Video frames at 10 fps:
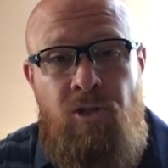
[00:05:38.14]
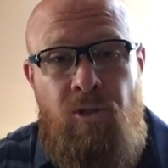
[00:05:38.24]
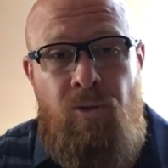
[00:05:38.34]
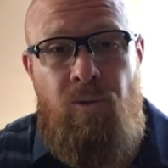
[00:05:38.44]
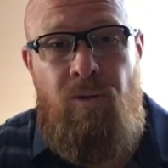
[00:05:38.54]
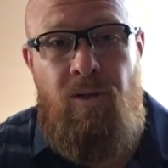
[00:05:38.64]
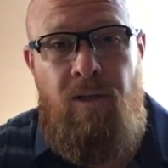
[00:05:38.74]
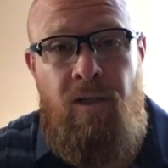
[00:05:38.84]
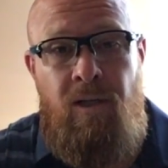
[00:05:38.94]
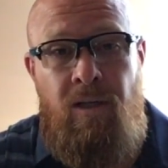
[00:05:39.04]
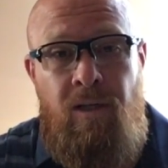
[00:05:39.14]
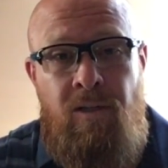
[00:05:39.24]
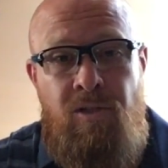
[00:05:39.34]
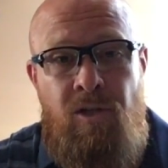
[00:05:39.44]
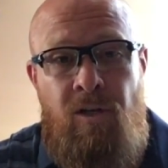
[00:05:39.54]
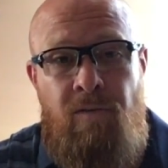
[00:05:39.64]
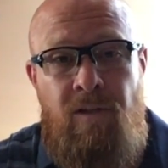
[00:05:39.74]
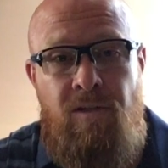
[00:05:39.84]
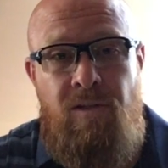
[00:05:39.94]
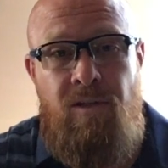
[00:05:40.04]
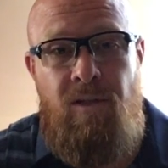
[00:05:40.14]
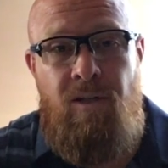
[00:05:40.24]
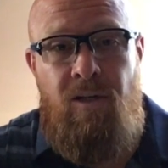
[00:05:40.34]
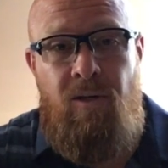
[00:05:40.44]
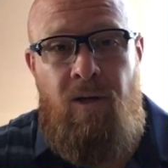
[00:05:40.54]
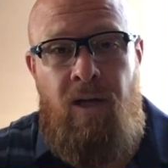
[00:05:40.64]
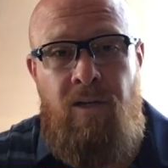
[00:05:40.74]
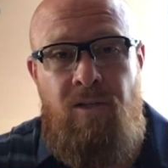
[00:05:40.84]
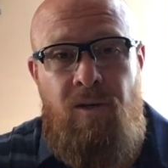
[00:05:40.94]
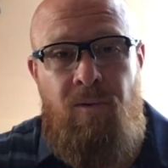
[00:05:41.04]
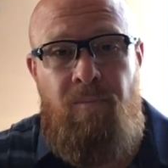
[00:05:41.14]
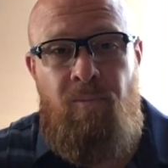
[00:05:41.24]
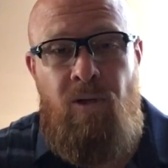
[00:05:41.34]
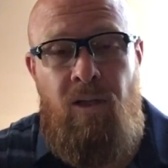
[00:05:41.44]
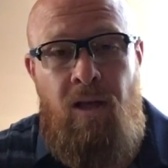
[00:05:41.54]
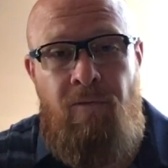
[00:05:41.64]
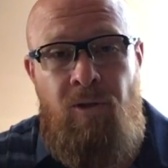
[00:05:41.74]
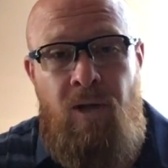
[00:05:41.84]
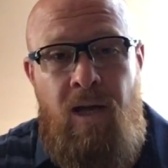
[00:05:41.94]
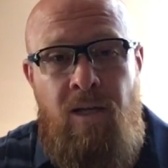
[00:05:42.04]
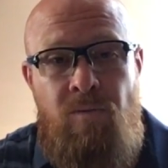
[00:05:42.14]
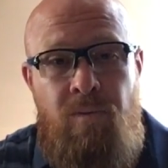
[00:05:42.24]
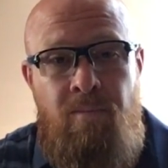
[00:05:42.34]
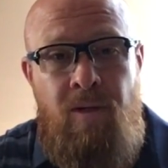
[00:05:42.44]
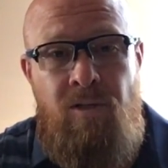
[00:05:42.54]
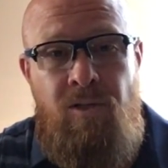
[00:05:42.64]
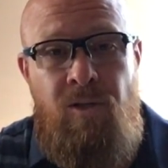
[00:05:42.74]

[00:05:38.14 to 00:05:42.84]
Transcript: you in, in service. Okay, so we love you guys, we miss